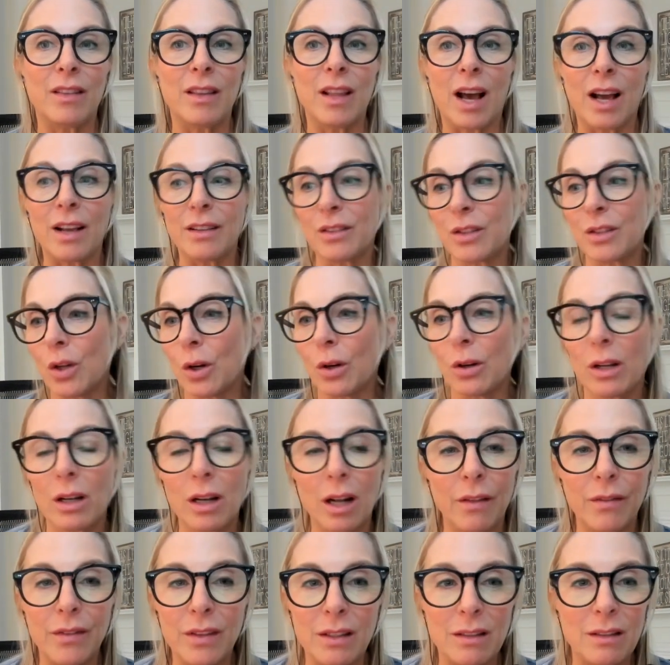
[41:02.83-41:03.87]
I started
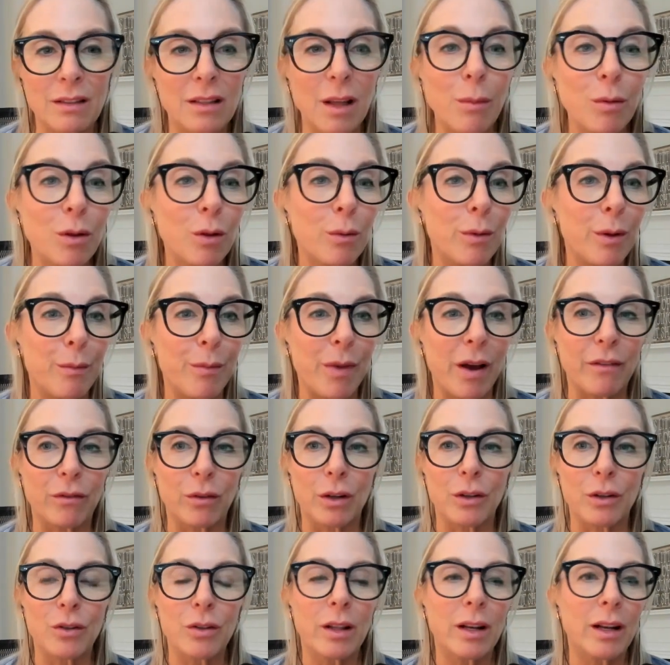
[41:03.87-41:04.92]
on this supplement
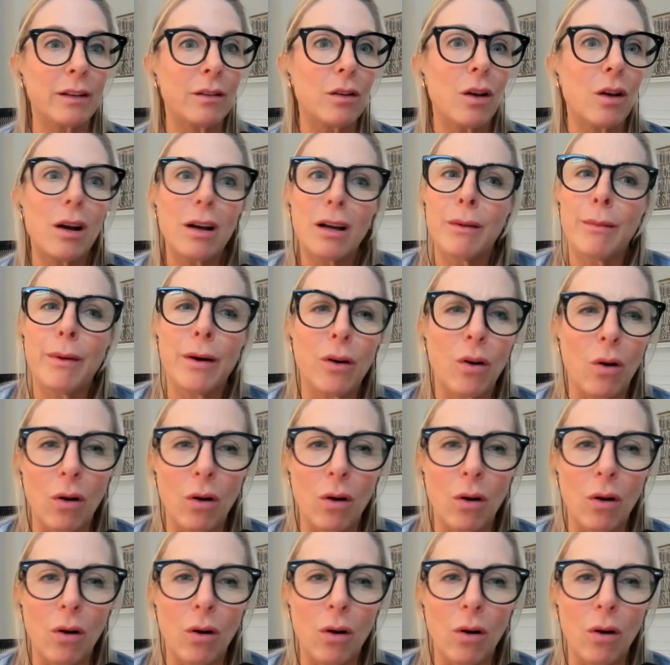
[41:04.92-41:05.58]
beverage that I talk about